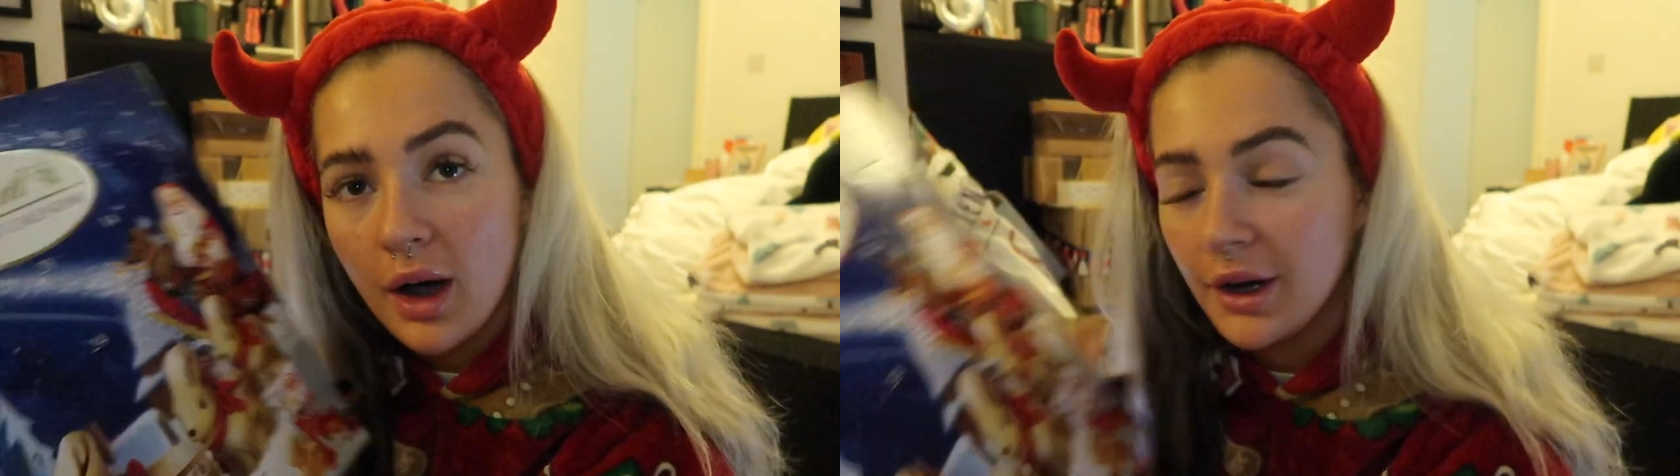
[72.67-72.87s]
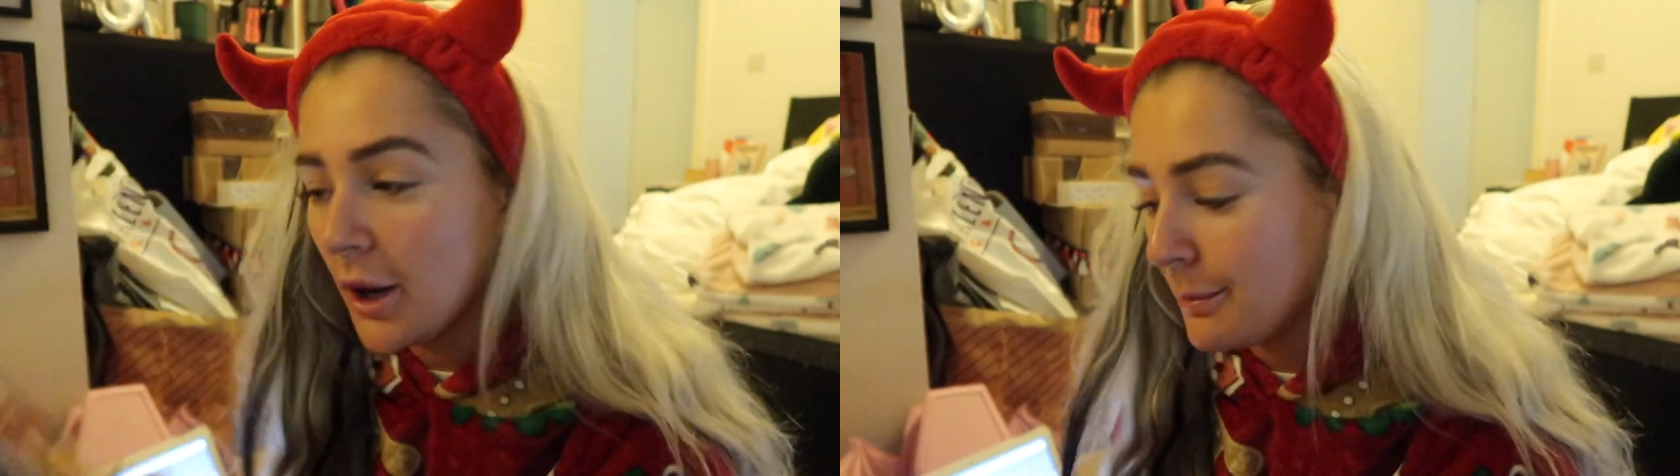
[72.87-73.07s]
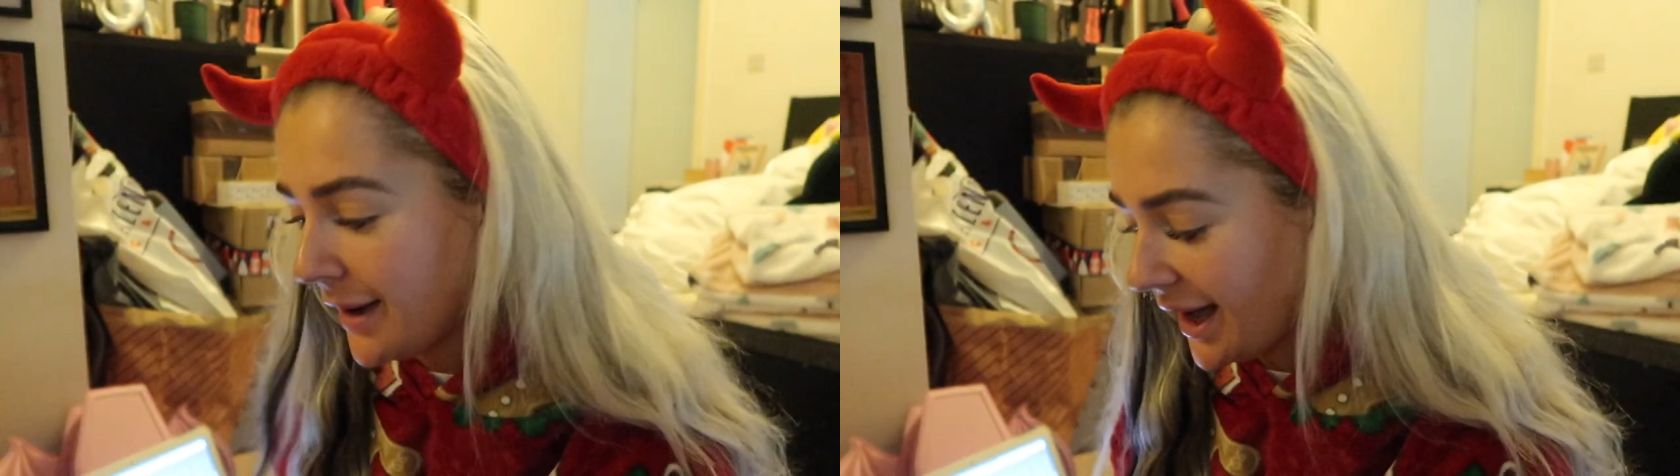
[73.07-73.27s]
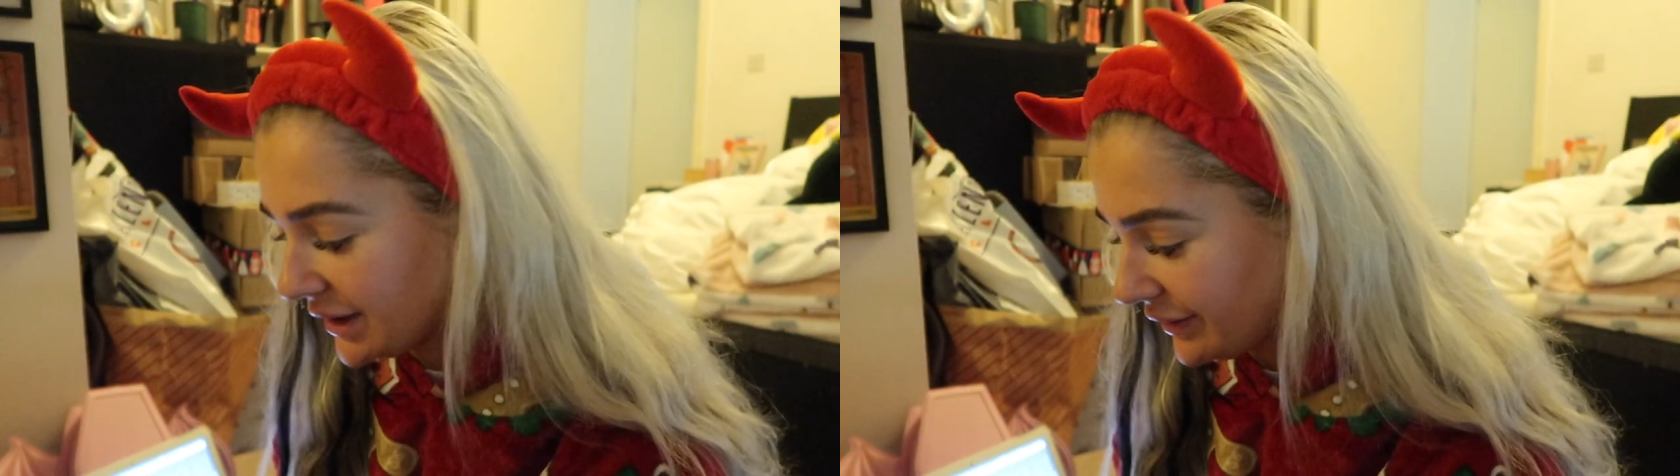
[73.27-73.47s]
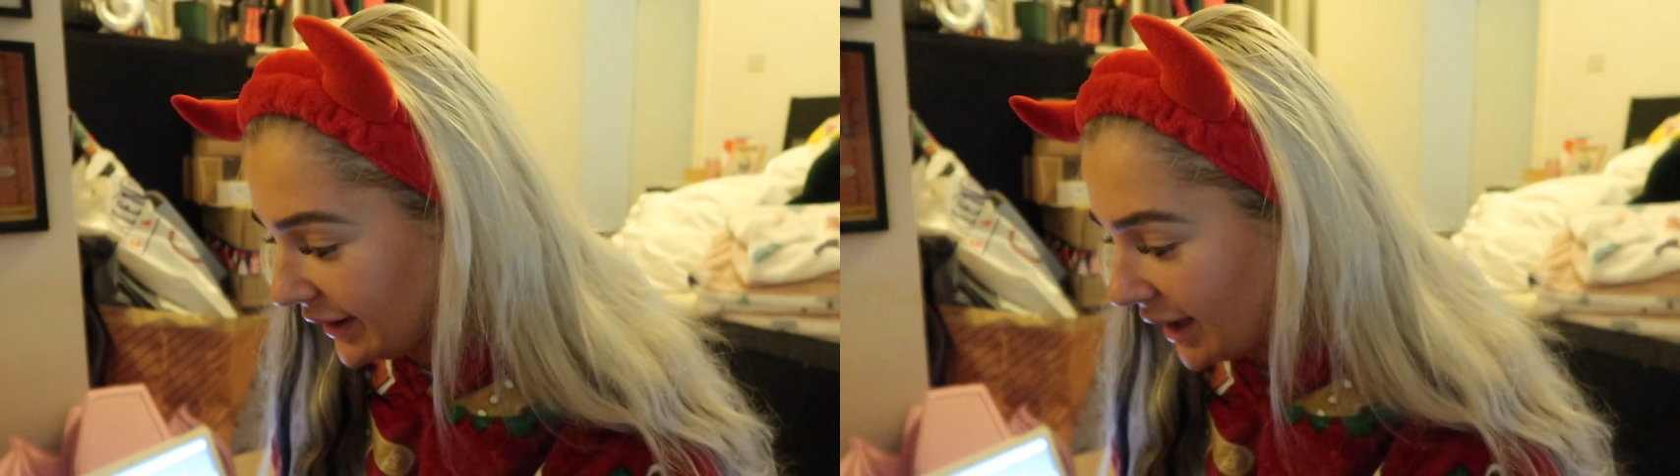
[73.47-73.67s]
and open my
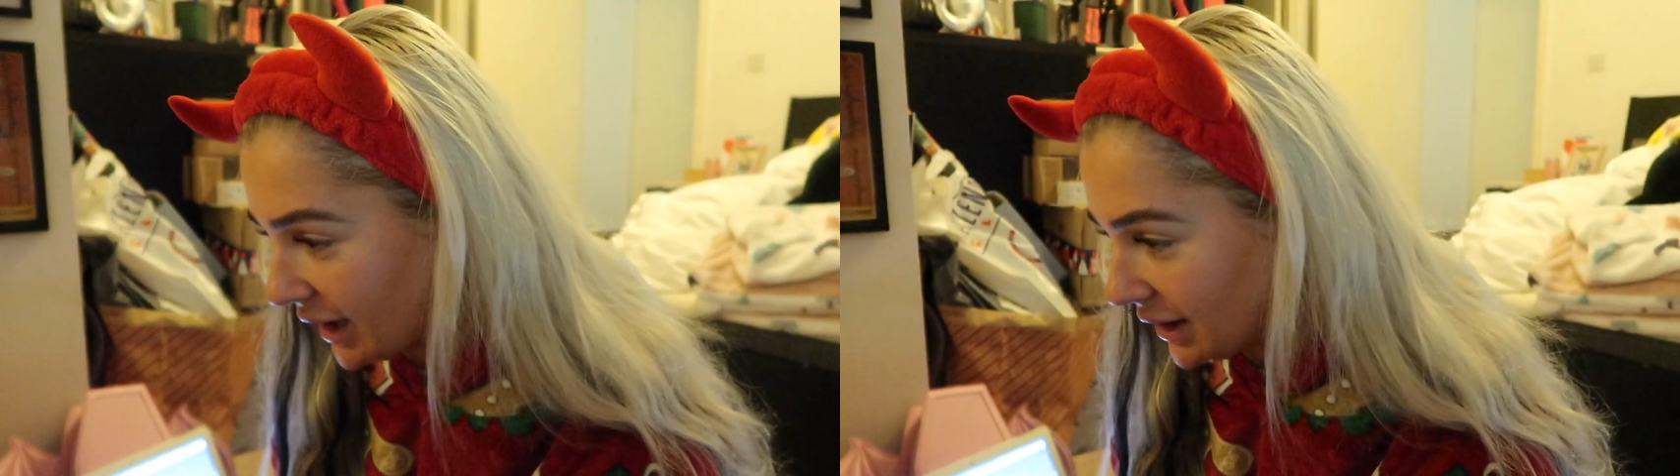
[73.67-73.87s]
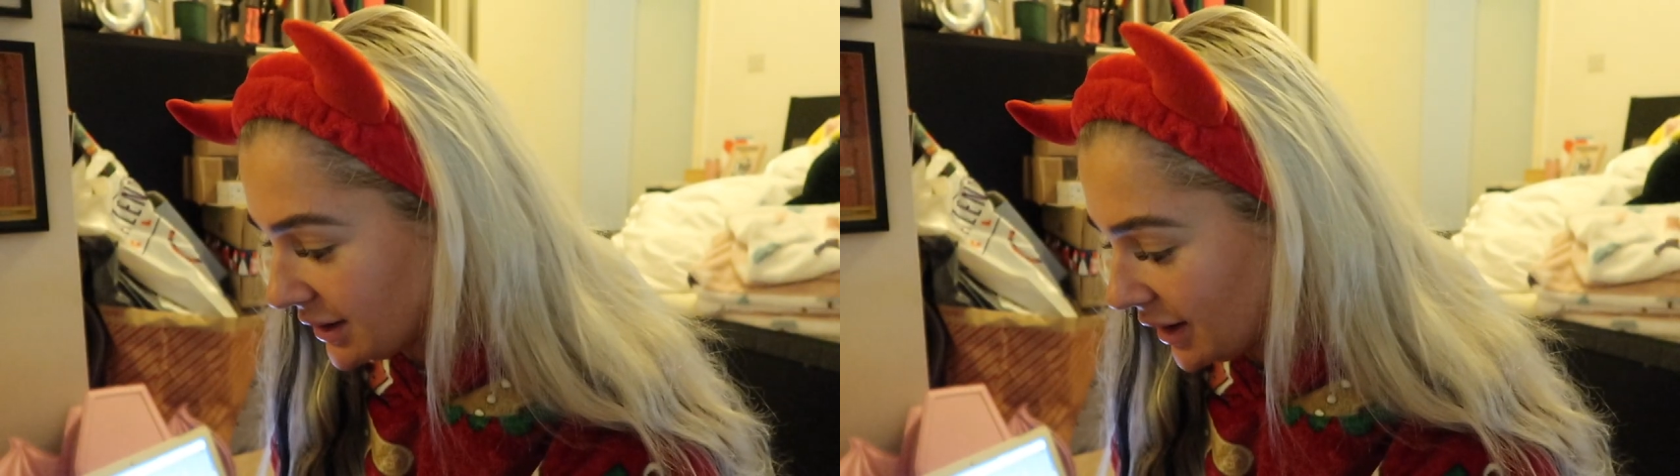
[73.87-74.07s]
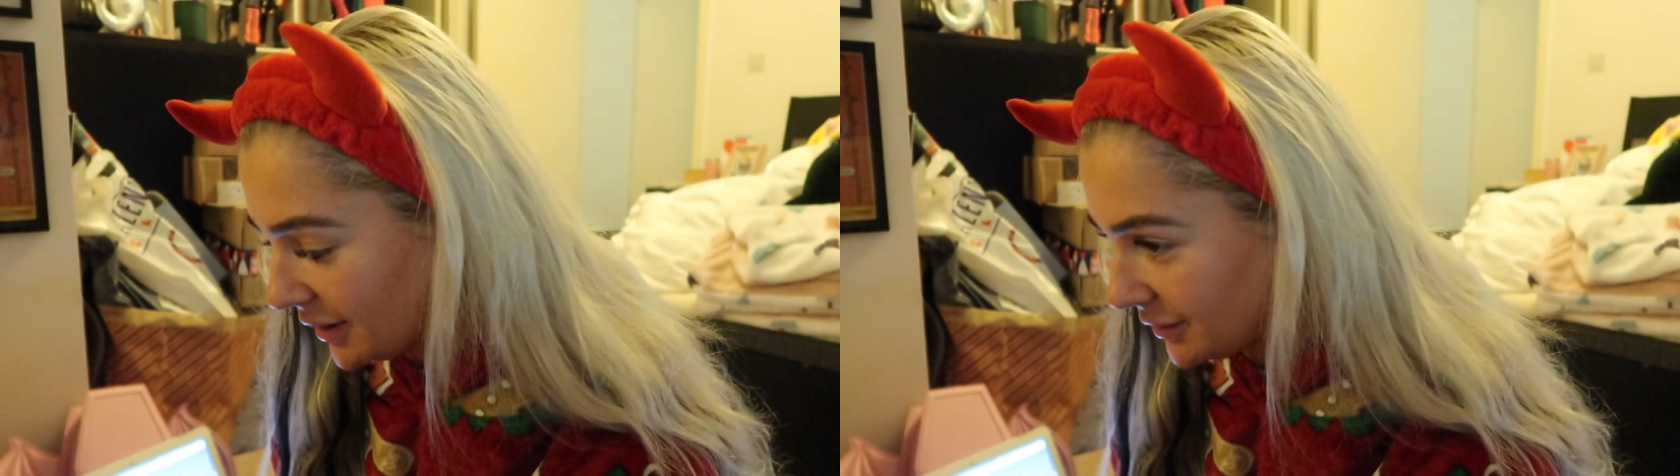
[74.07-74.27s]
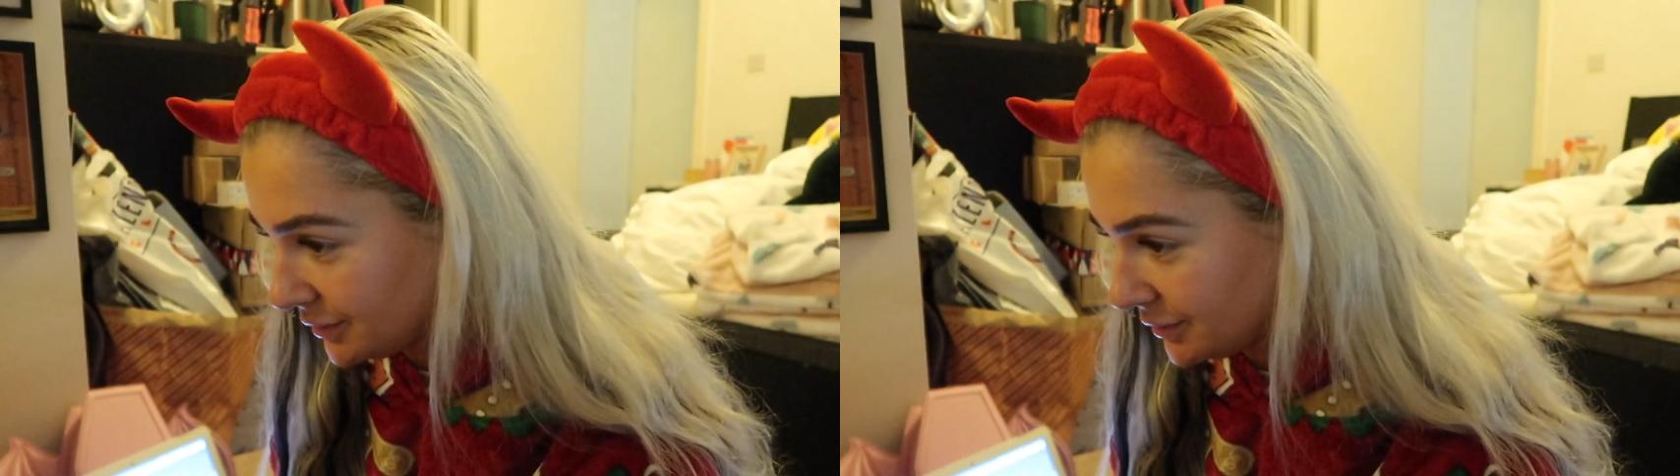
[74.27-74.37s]
advent calendar?